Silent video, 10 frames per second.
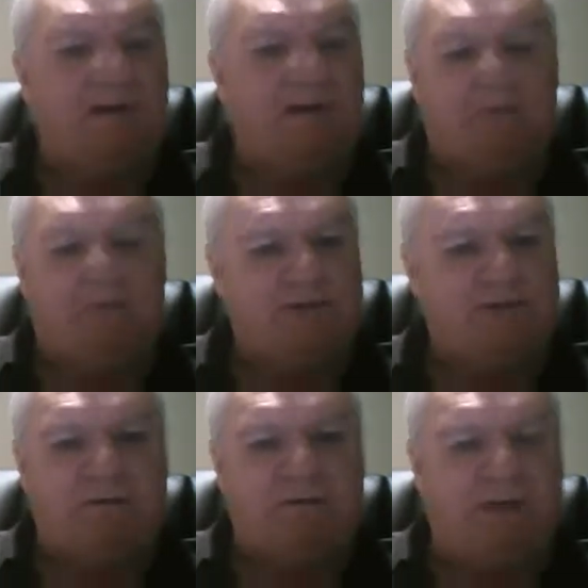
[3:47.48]
Yes, we've
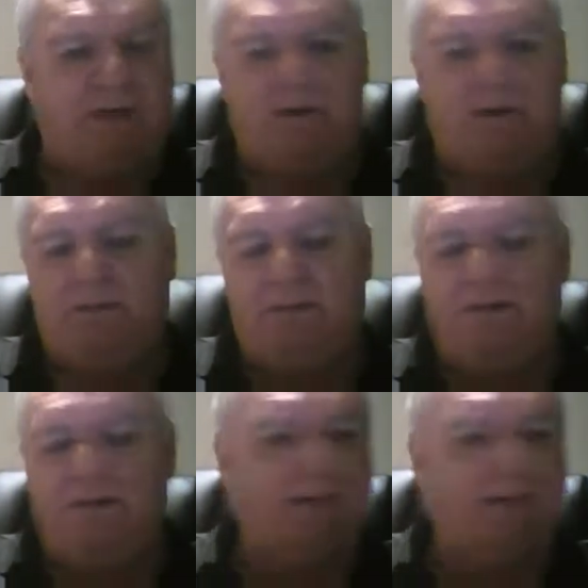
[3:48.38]
got our own opinions,
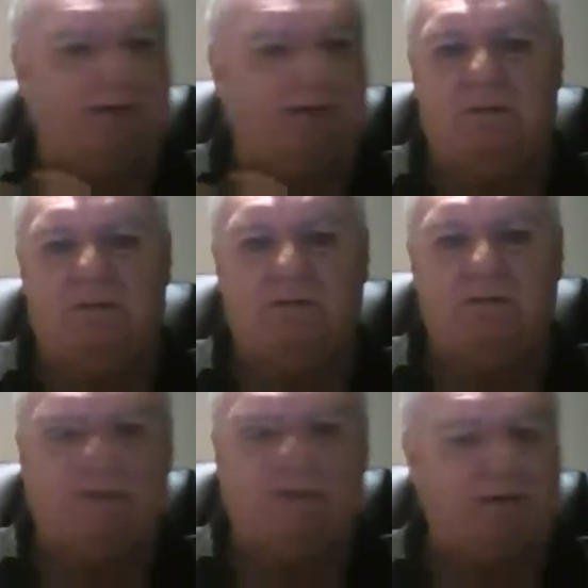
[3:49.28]
we've got our own rules,
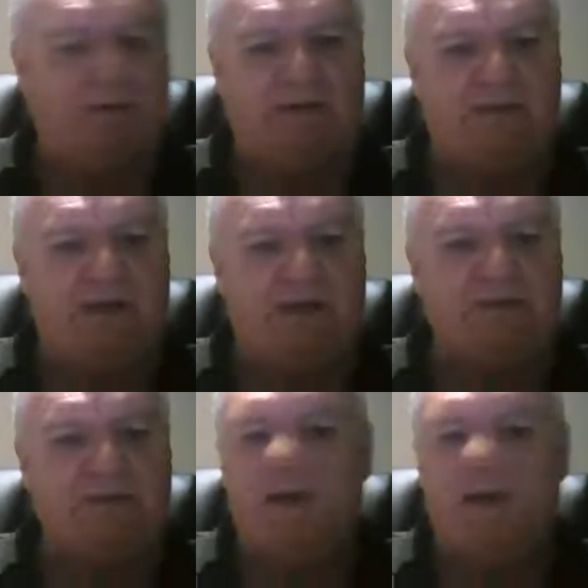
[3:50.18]
our own regulations,
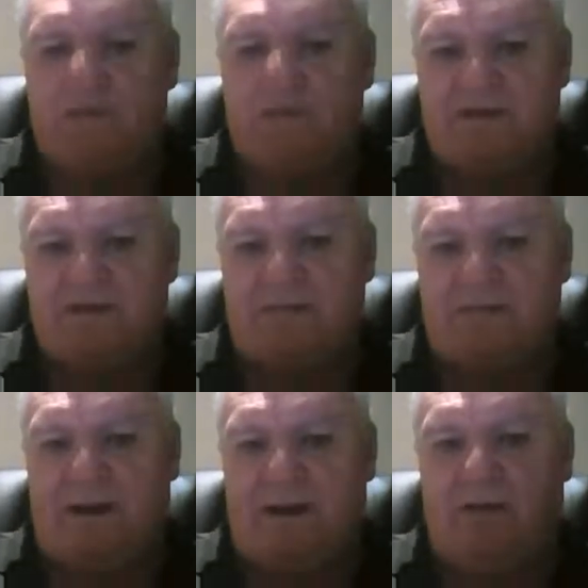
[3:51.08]
which are from our
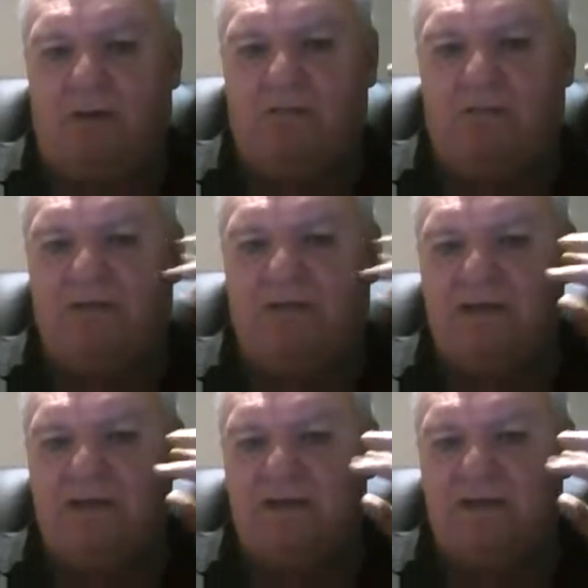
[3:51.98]
old
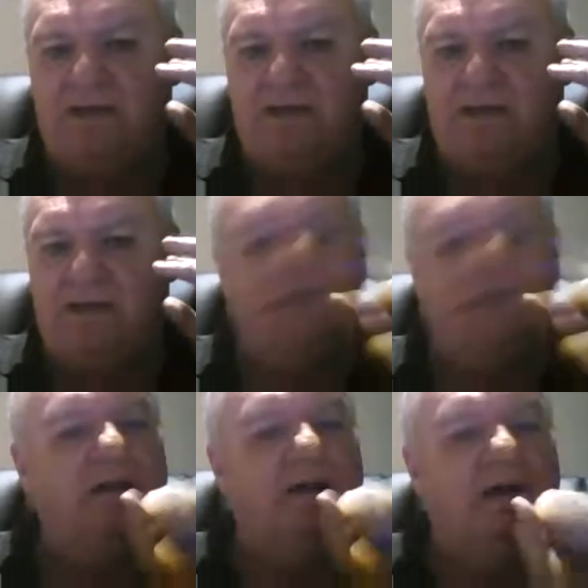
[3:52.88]
fixation thinking.
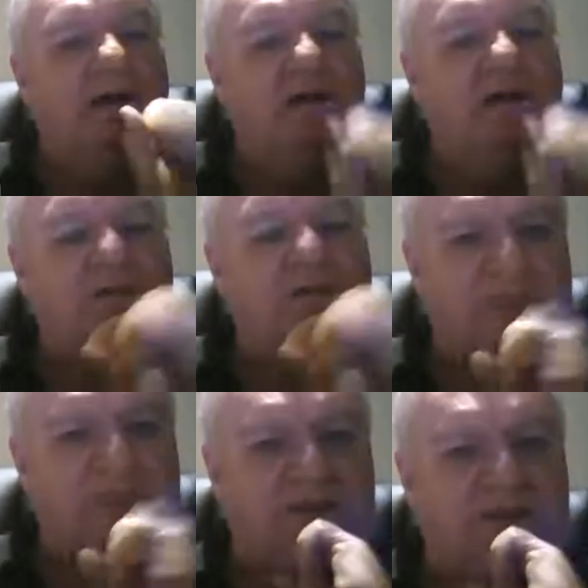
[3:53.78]
I was talking to
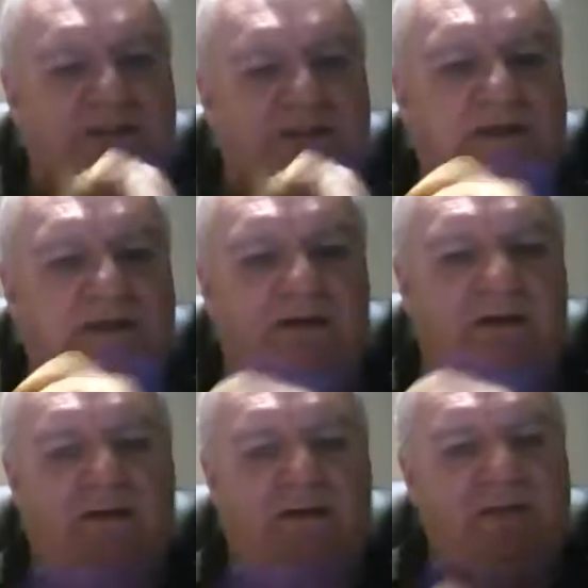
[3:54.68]
someone today
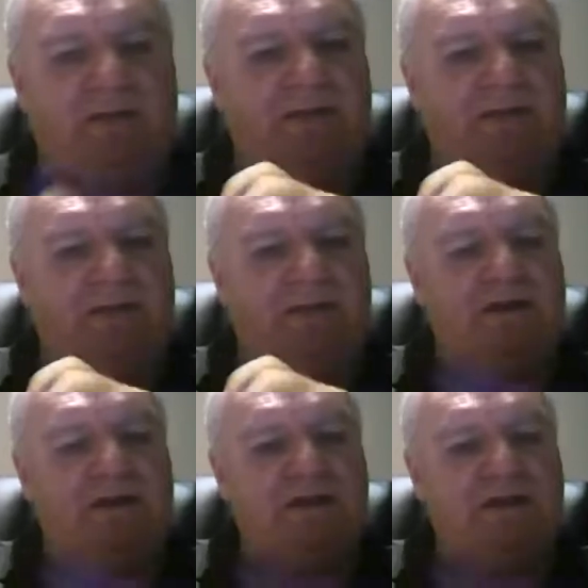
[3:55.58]
online in one of the
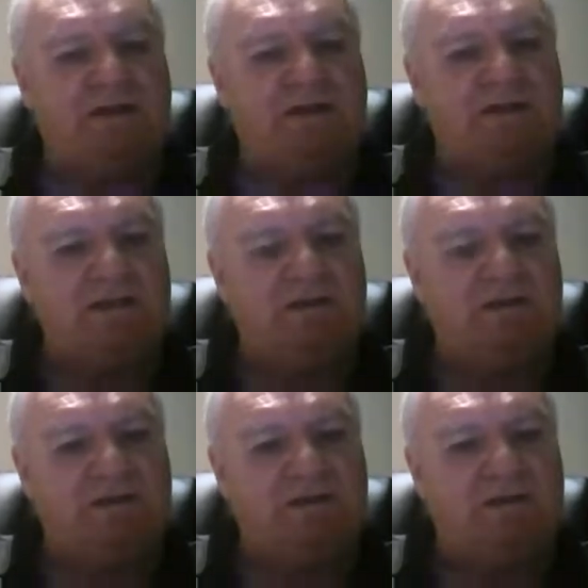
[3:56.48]
sessions that I
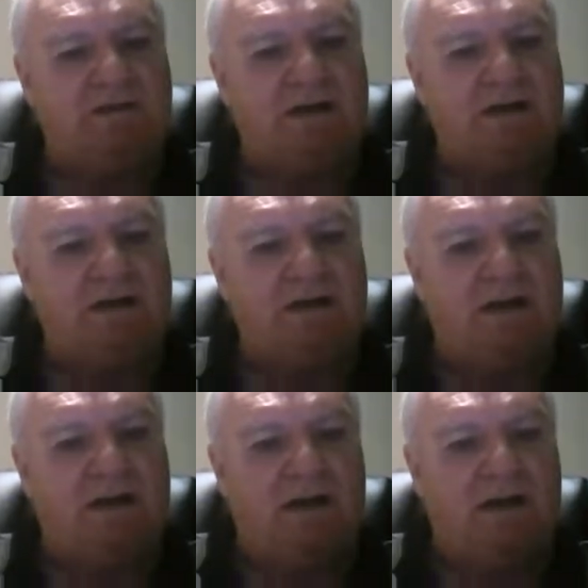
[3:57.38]
do now.
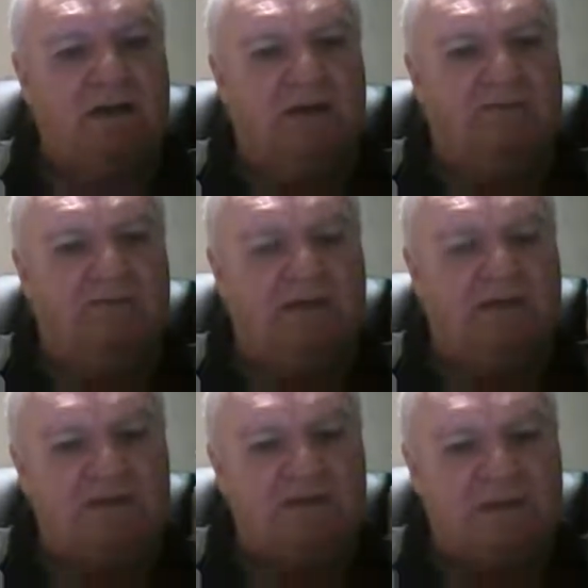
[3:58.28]
That
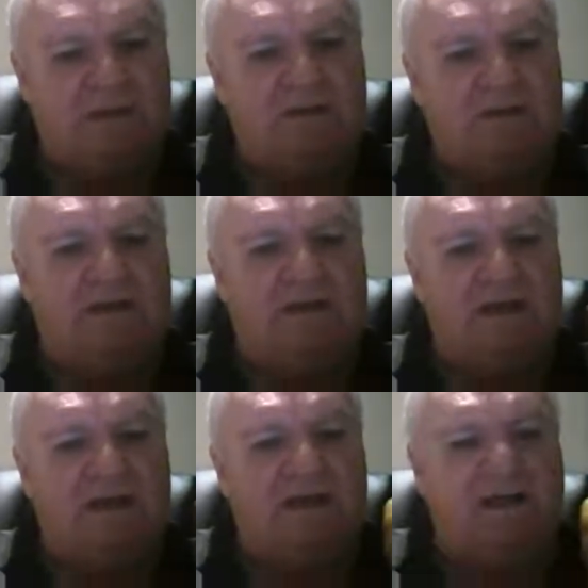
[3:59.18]
solution thinking
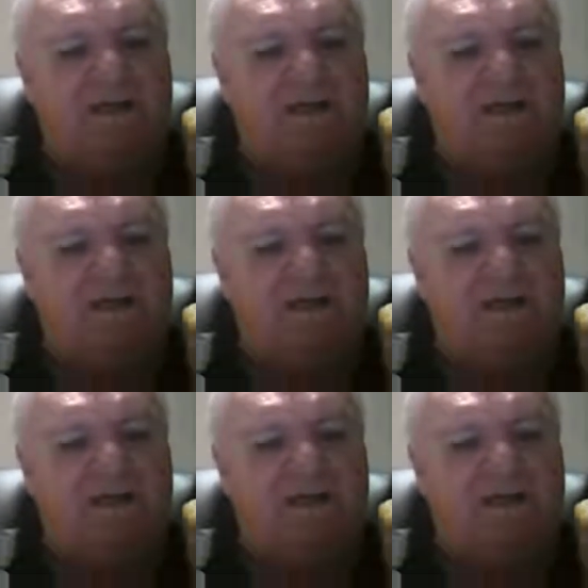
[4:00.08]
isn't the